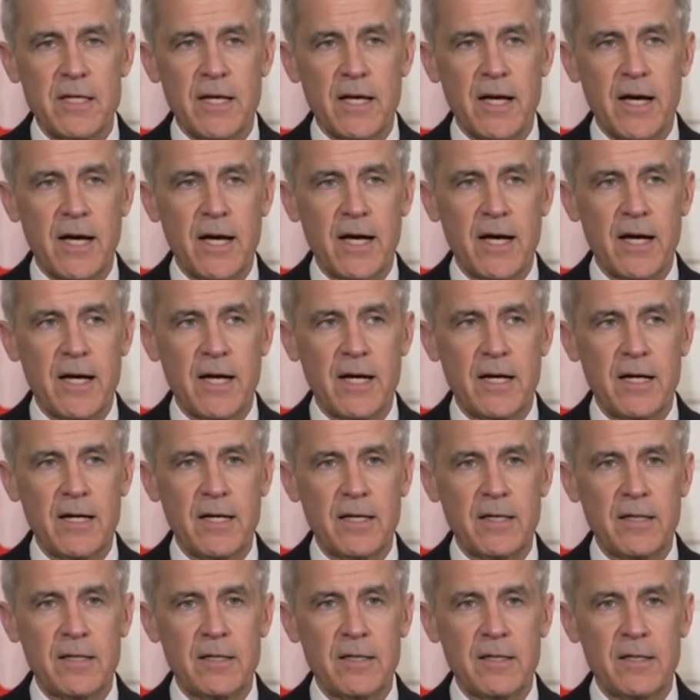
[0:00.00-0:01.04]

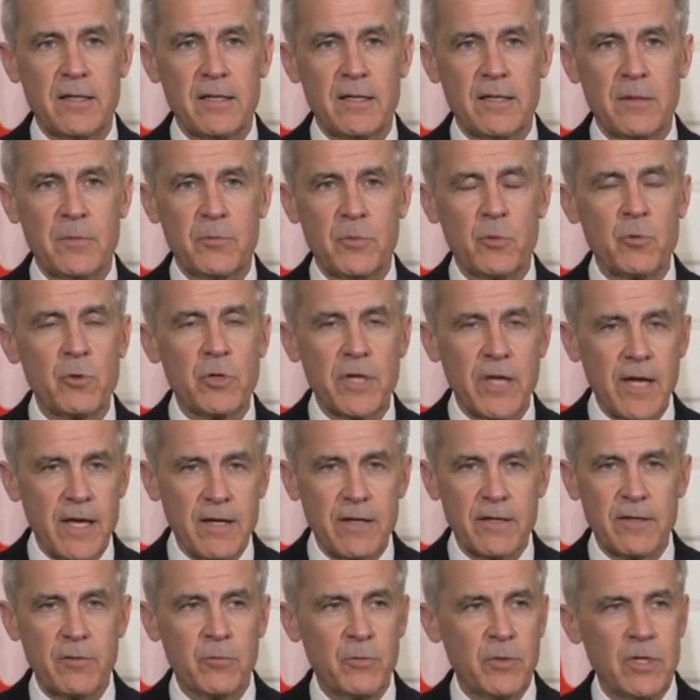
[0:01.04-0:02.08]
But we're
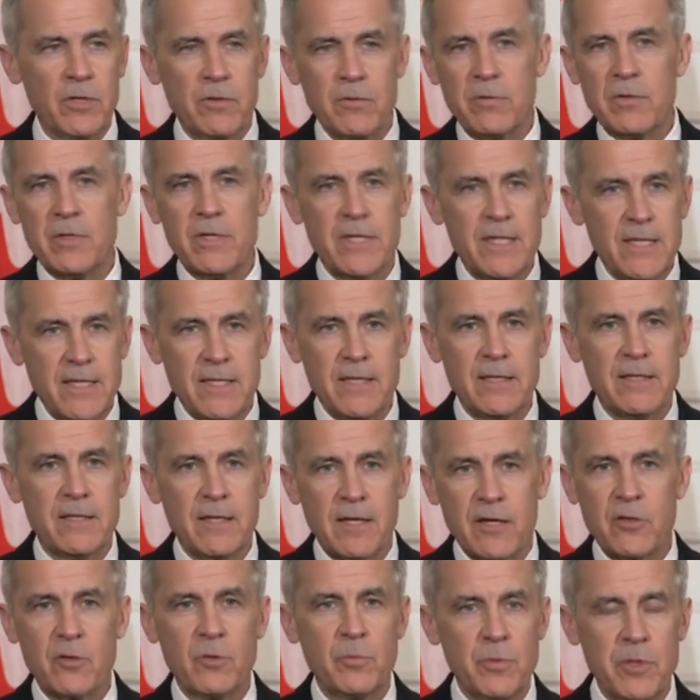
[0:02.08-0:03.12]
Canada. We don't need
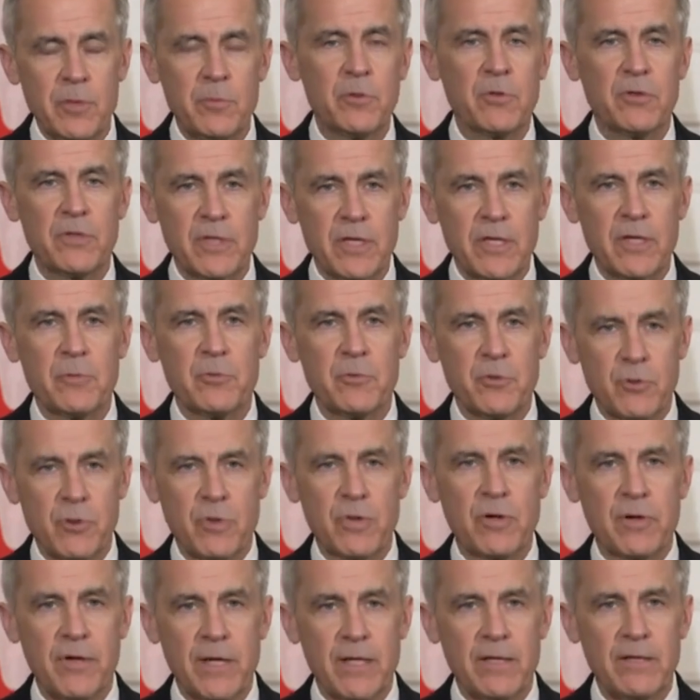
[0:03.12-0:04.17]
other people to come to
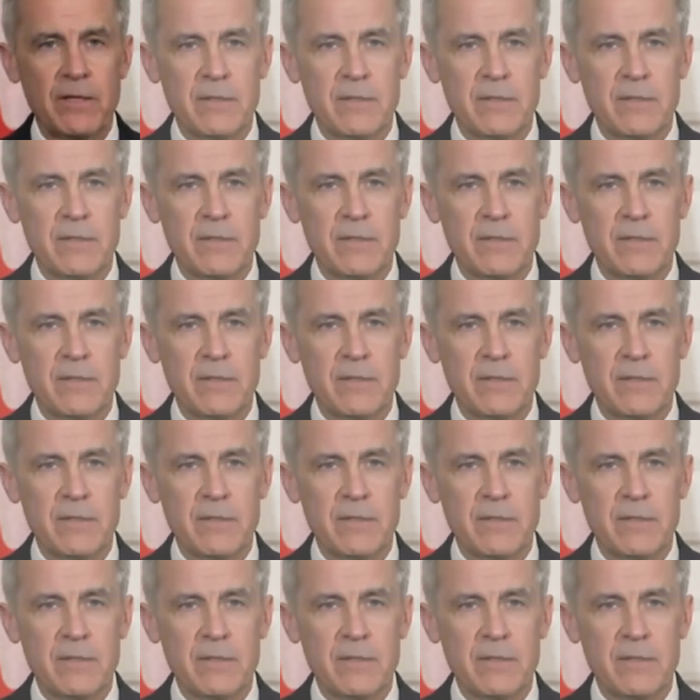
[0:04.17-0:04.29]
our aid.